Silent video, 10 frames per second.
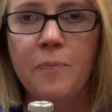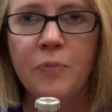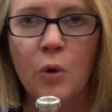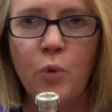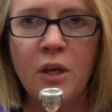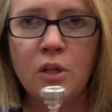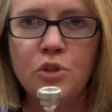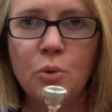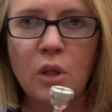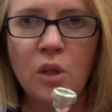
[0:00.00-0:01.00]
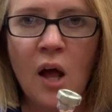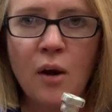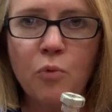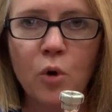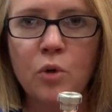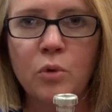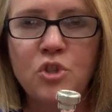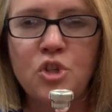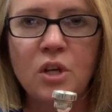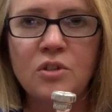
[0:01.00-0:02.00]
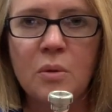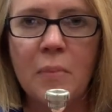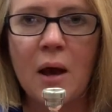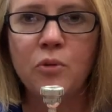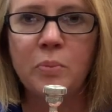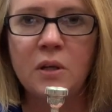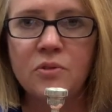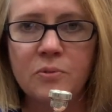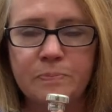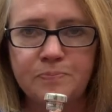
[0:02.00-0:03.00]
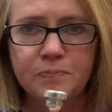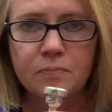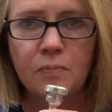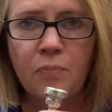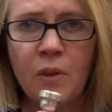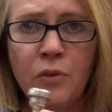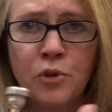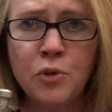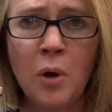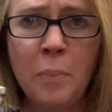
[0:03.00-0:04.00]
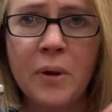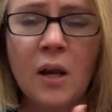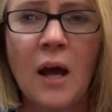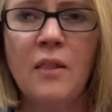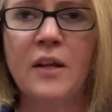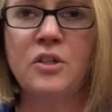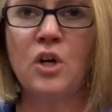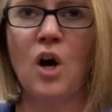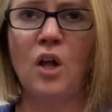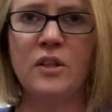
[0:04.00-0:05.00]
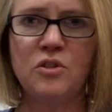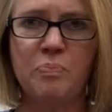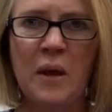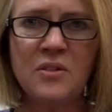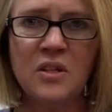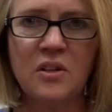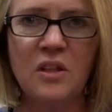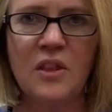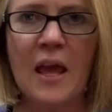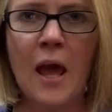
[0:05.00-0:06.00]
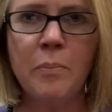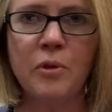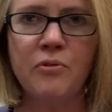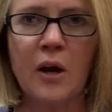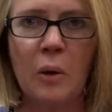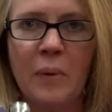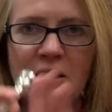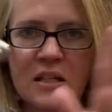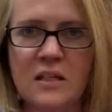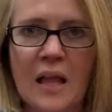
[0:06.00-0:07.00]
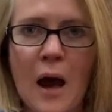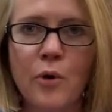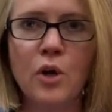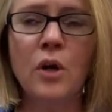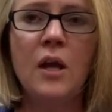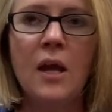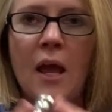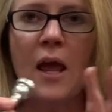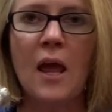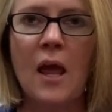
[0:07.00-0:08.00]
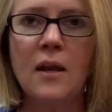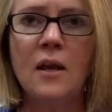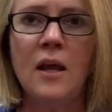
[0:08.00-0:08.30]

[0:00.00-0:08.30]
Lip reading: We can do a lot of work with just the mouthpiece. The trumpet, I like to call, is basically the amplifier. It makes it louder and